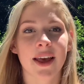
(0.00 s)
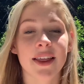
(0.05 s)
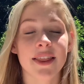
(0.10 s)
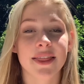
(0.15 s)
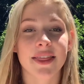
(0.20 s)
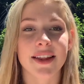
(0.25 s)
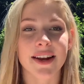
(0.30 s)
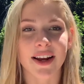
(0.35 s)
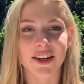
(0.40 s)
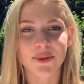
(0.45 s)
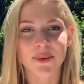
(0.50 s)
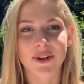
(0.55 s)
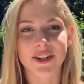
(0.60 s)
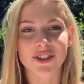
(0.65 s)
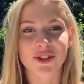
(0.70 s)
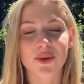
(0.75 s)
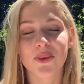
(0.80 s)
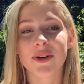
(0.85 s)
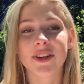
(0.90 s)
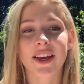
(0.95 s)
The next one is
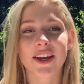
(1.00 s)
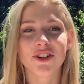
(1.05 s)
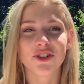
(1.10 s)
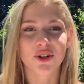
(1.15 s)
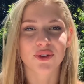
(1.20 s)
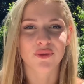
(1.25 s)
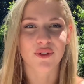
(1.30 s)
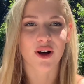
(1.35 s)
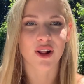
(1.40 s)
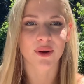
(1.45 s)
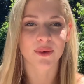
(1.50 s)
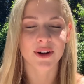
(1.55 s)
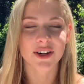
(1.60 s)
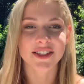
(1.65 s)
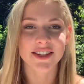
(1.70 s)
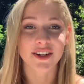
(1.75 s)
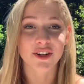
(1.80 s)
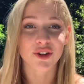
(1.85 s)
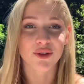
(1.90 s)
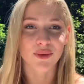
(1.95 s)
to engage your followers,
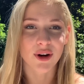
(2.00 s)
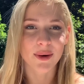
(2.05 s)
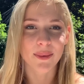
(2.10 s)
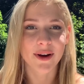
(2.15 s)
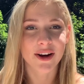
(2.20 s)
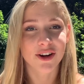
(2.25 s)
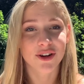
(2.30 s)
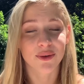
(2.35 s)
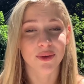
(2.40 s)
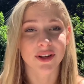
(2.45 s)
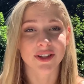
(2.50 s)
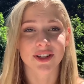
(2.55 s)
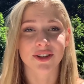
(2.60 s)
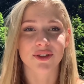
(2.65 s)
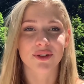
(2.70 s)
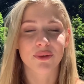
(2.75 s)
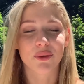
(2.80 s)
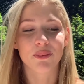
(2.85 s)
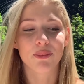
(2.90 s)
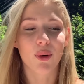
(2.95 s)
and a great way to do this is
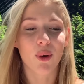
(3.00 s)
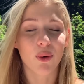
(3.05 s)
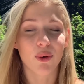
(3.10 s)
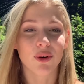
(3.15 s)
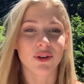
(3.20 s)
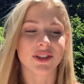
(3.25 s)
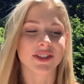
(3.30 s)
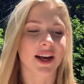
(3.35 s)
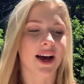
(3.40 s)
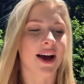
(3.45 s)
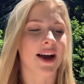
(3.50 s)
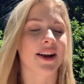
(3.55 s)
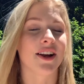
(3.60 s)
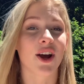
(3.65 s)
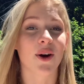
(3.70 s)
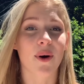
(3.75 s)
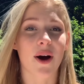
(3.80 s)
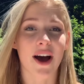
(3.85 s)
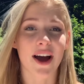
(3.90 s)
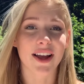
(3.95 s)
through polls. I
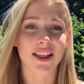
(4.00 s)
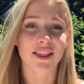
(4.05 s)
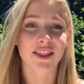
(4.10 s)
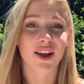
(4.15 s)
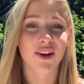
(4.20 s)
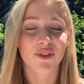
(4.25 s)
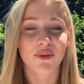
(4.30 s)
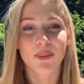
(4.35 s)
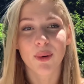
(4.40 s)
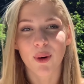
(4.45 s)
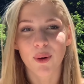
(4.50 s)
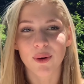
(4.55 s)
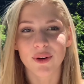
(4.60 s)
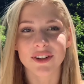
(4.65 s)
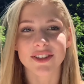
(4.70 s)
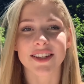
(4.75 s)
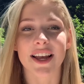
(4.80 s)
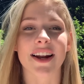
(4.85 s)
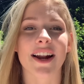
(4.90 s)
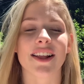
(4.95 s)
know I love
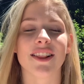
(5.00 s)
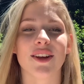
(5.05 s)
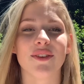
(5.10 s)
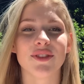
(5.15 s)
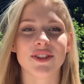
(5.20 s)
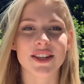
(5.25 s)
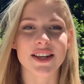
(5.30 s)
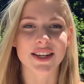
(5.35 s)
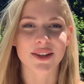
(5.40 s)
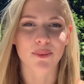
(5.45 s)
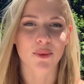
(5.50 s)
polls, and I love seeing what